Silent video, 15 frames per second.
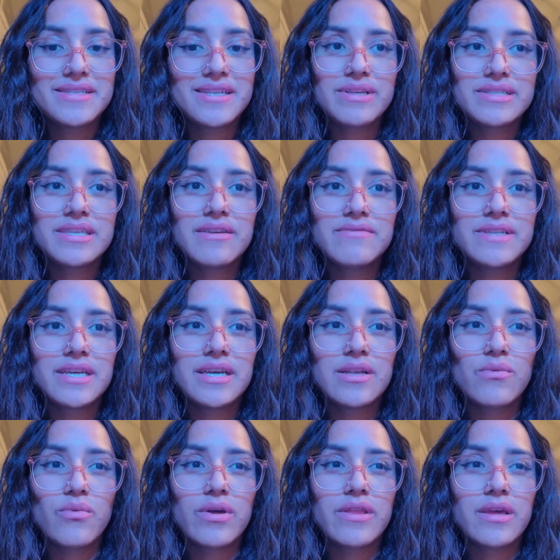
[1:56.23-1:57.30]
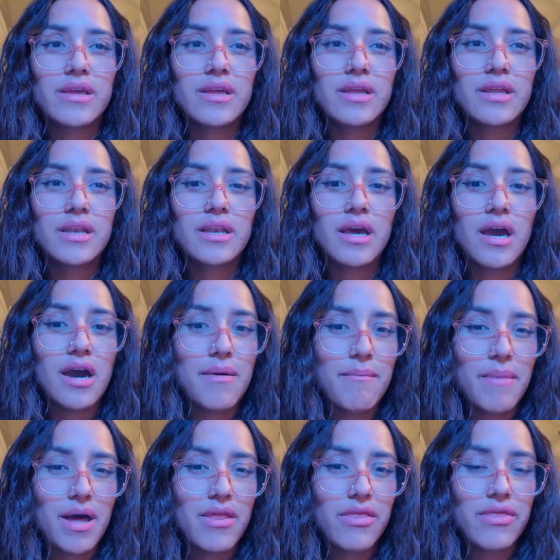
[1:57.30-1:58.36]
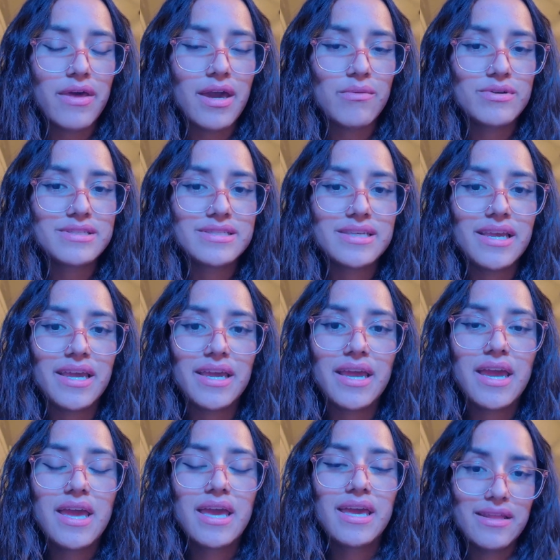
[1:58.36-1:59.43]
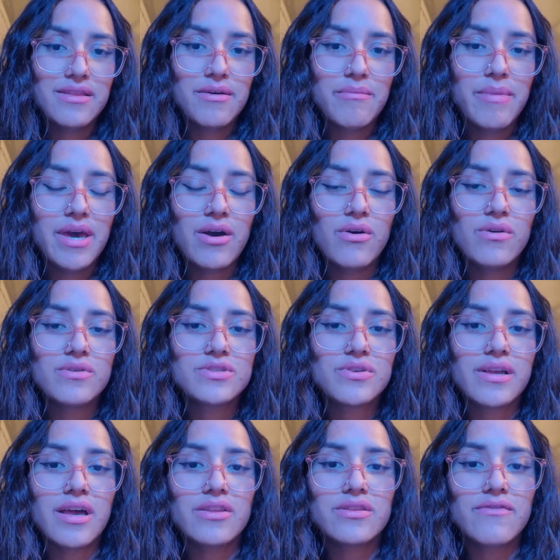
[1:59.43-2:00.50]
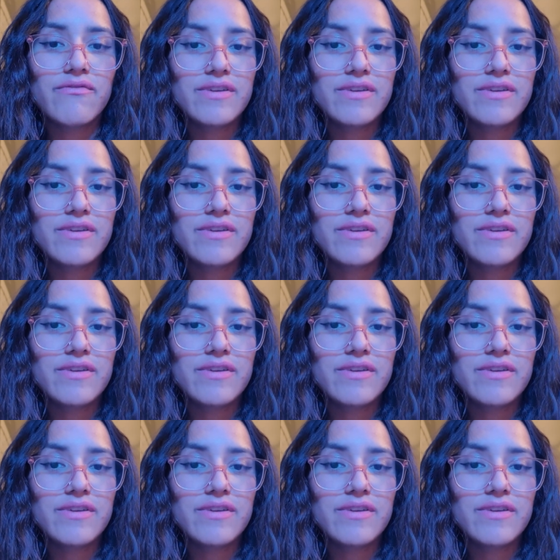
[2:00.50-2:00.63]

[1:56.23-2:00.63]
I received it within a month, I would say, in the mail. So I got the